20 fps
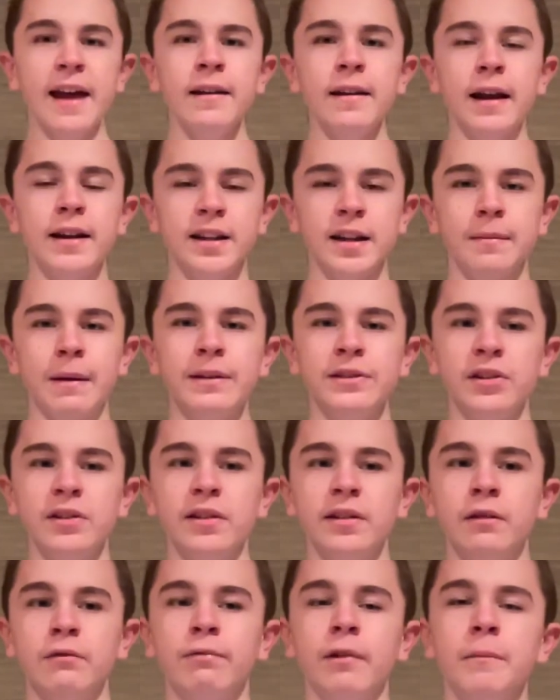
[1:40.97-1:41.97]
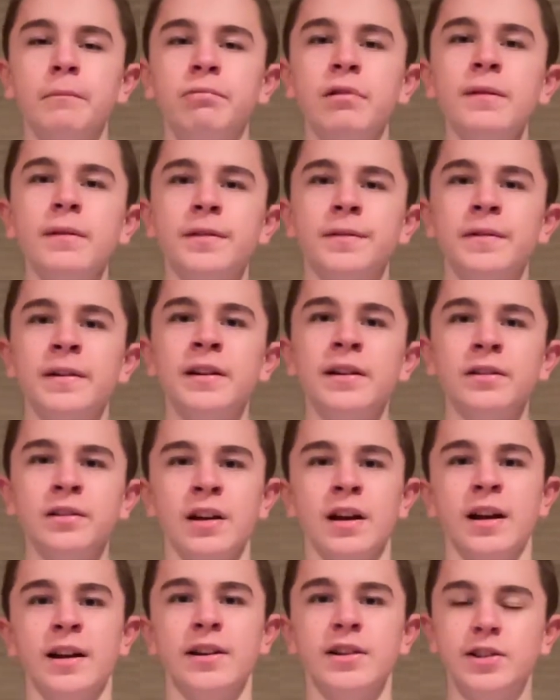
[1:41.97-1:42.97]
as I mentioned in previous videos,
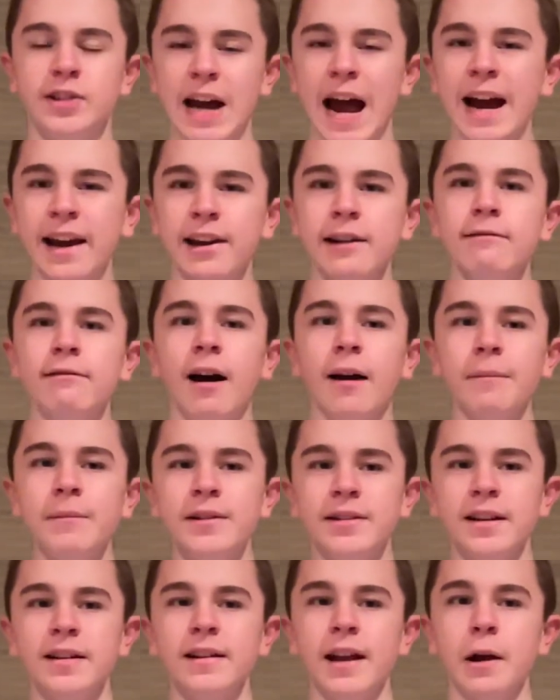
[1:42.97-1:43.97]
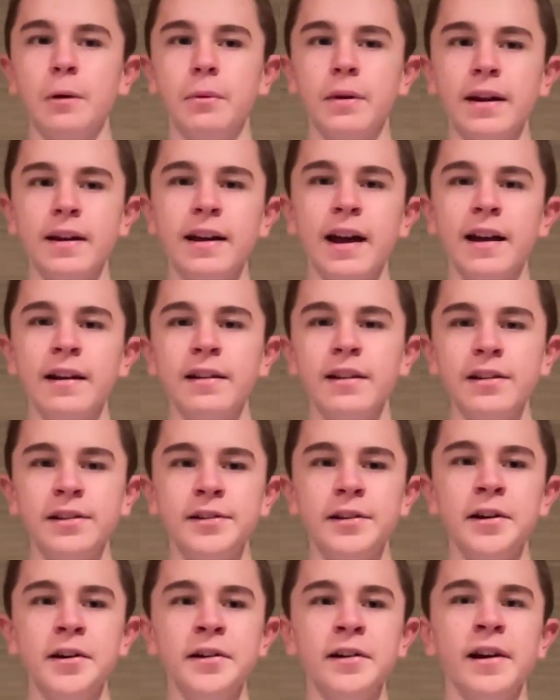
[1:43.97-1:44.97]
Jackie Robinson Day weekend
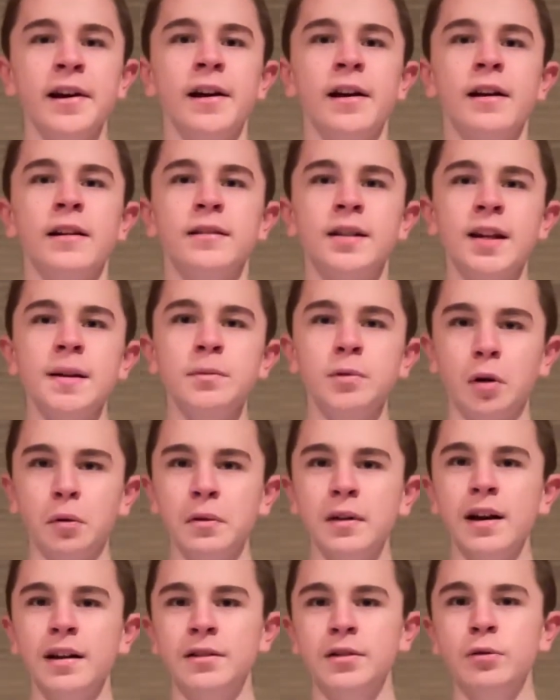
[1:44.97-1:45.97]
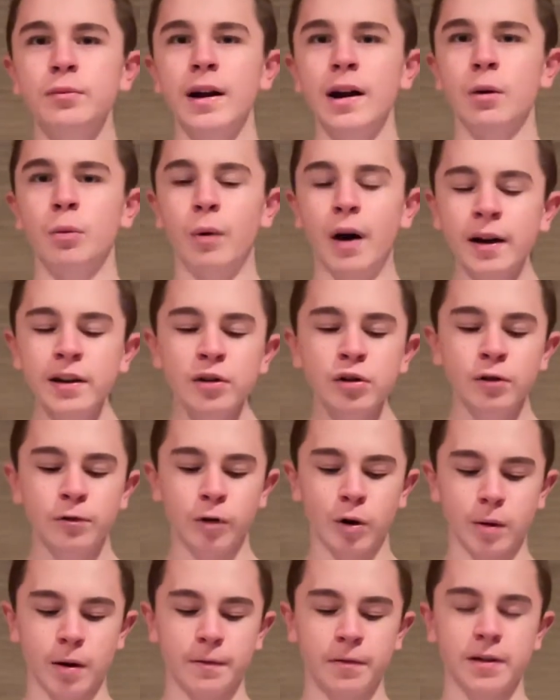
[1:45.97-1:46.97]
this year, teams only got to wear one
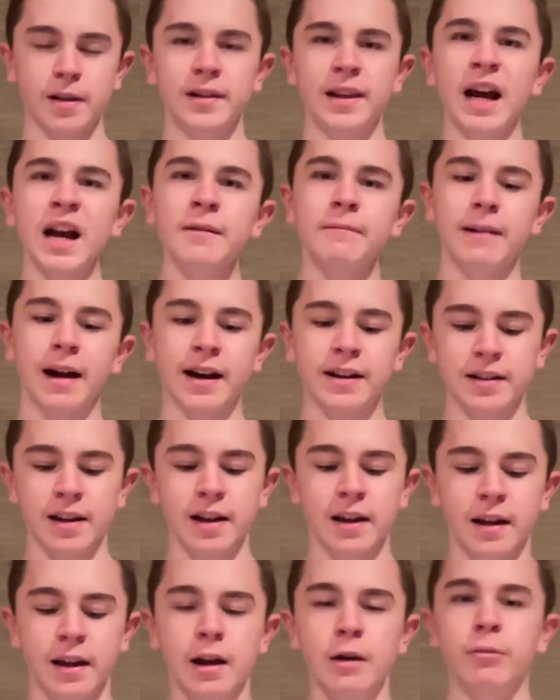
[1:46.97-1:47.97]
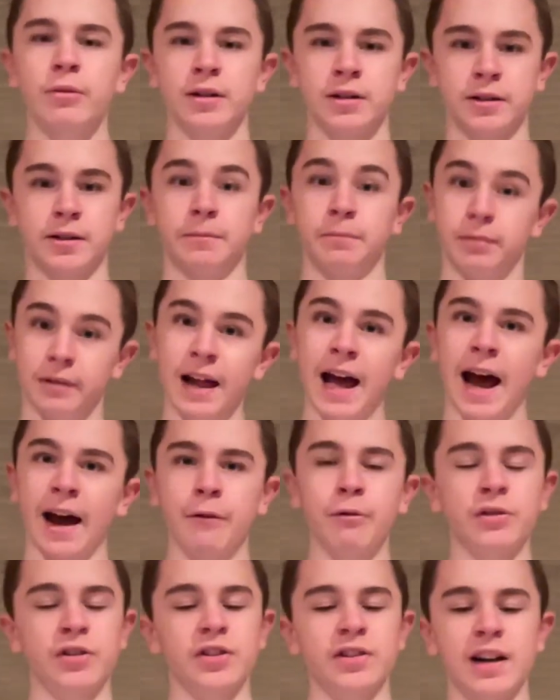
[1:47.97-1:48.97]
uniform, and for the Diamondbacks, it was the
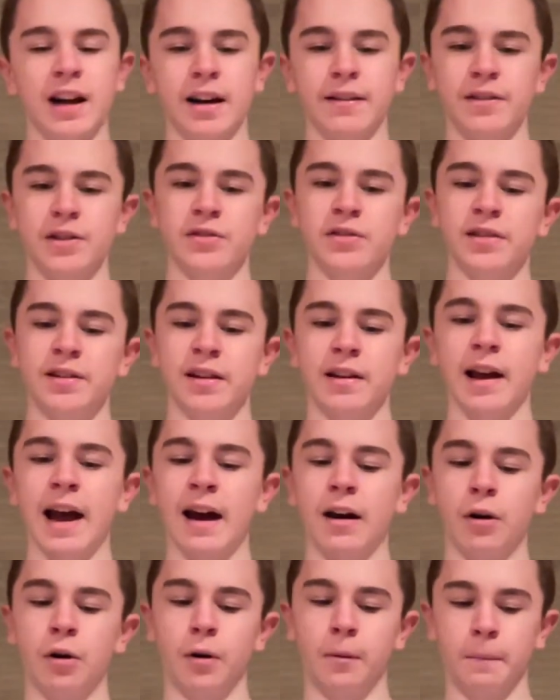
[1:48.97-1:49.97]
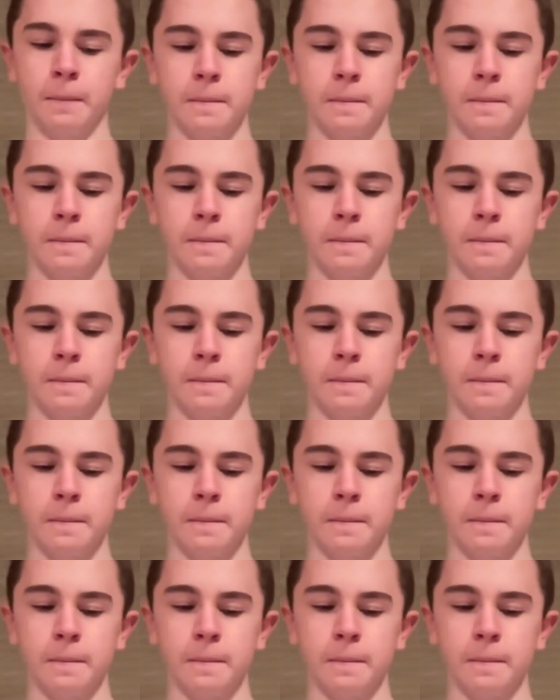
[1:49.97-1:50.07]
black, which is kind of interesting at home.